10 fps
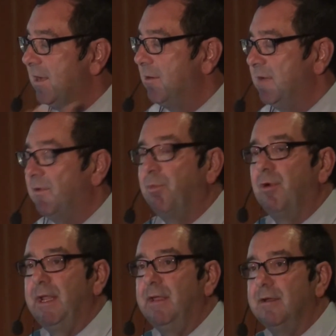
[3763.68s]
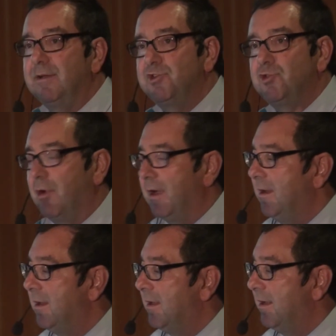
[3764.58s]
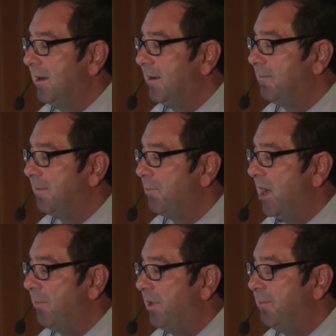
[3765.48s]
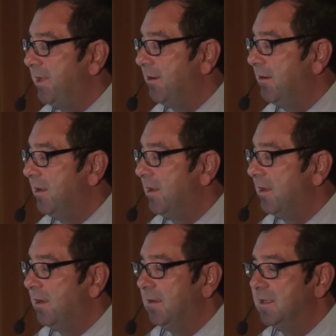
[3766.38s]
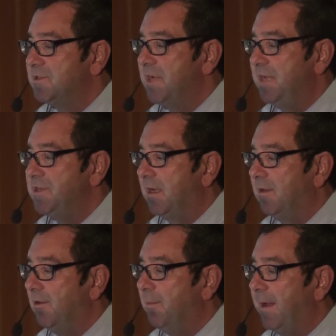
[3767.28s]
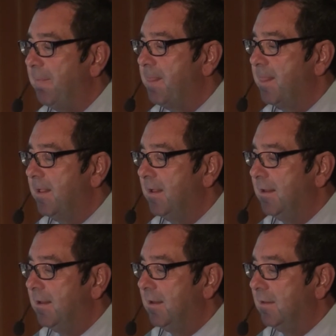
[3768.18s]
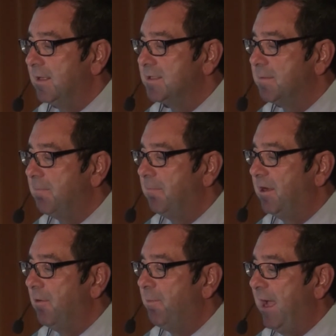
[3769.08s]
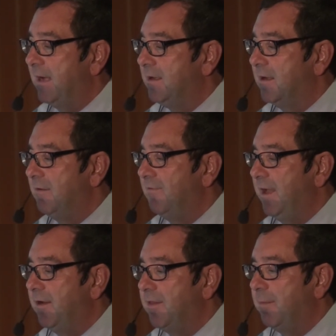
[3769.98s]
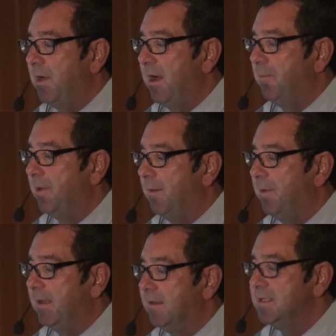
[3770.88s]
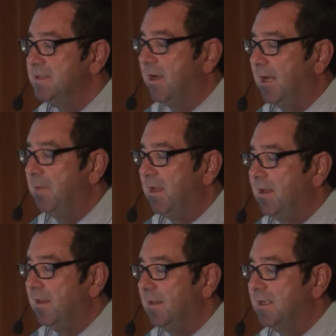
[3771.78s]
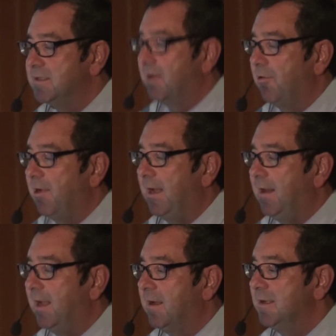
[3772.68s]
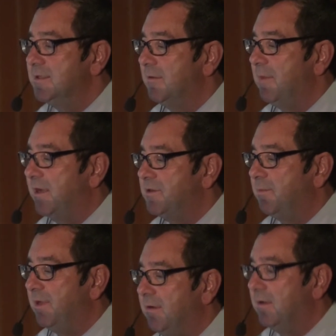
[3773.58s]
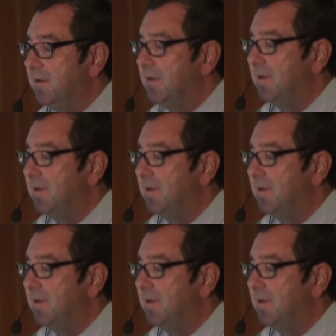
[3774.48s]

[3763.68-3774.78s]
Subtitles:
Now we have a pretty short pop-up here. Let's change that a little bit. Let's go back to configure the pop-up, and this time let's create a custom attribute